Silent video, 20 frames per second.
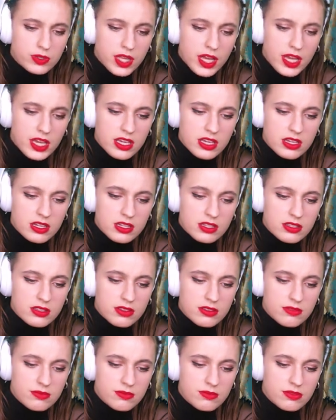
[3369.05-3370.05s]
Like
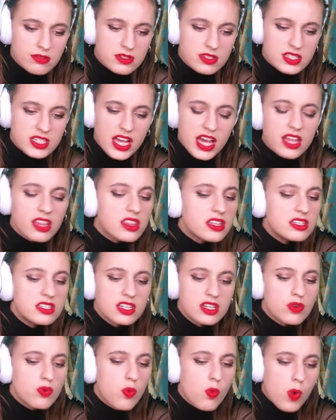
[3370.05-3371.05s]
death
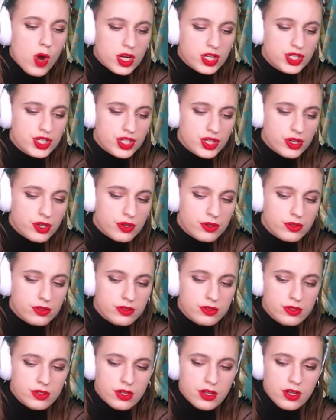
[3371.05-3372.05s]
didn't want you.
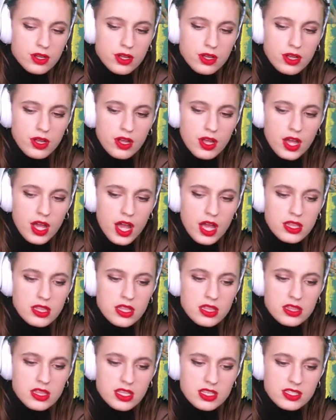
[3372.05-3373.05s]
And
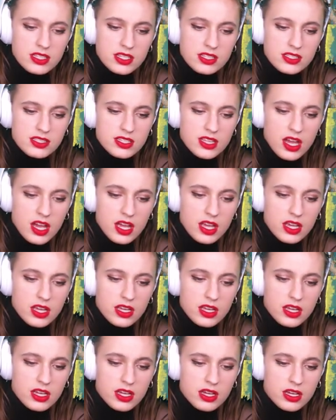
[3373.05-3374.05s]
then this, it's like,